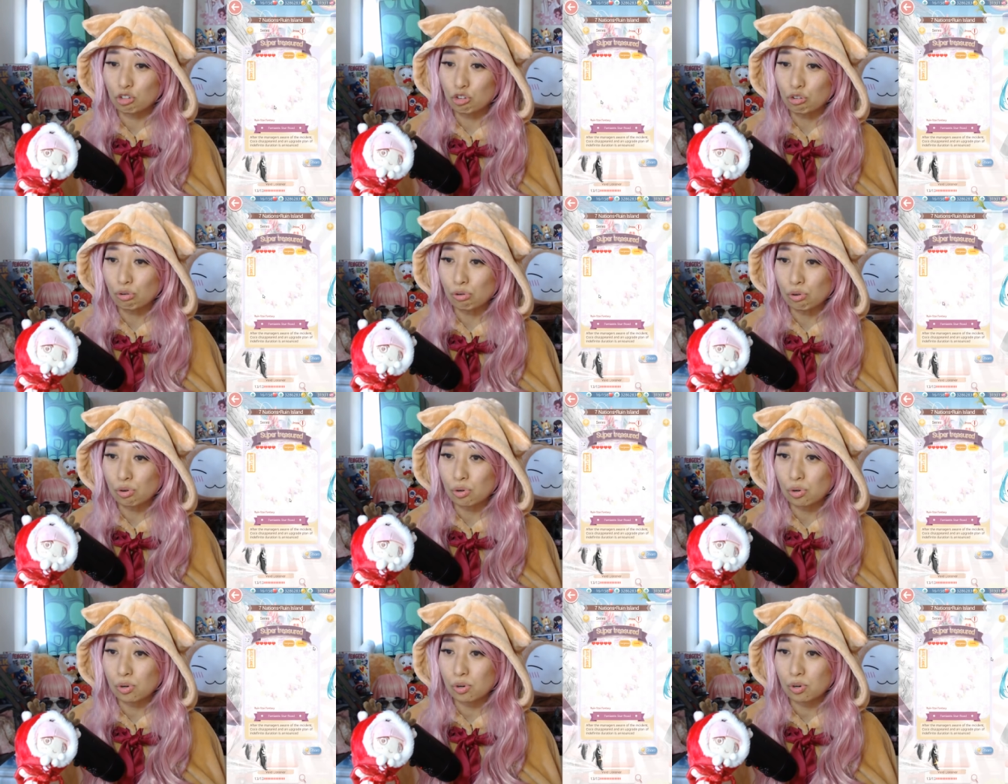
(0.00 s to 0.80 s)

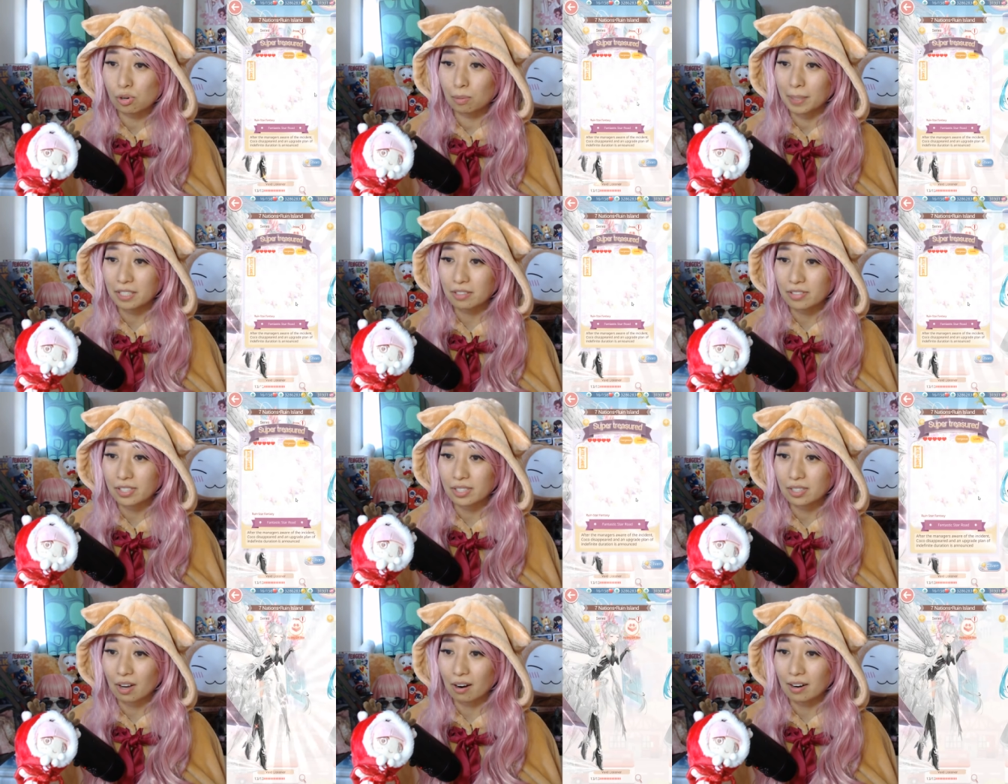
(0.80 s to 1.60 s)
Ooh, bunch of
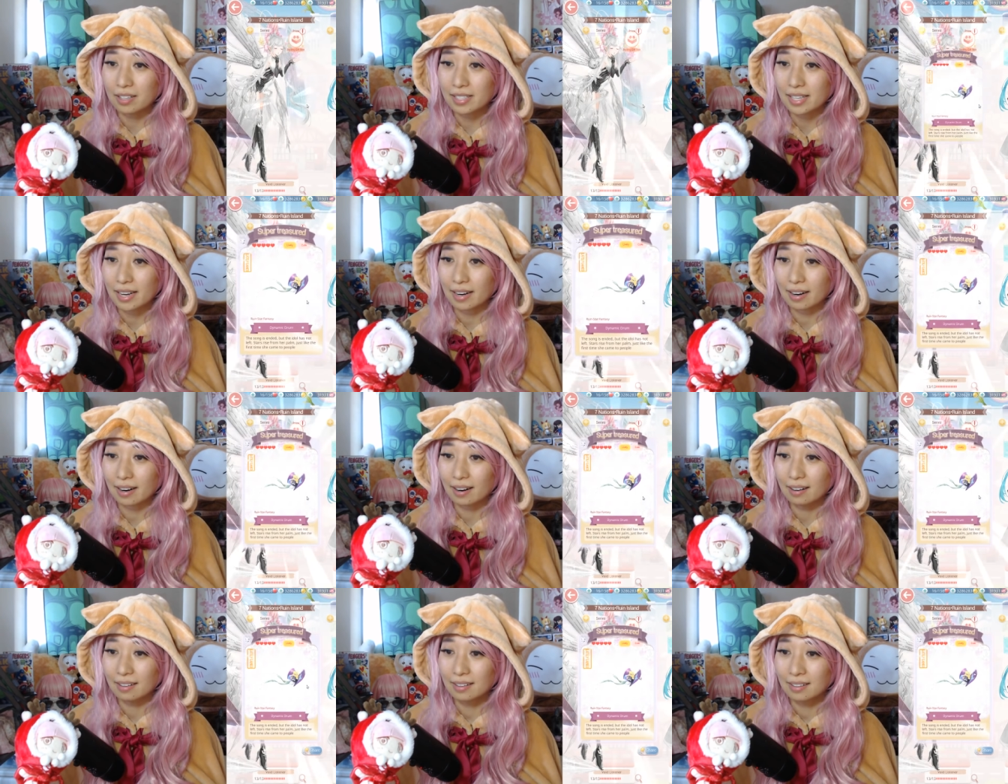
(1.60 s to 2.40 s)
stars here.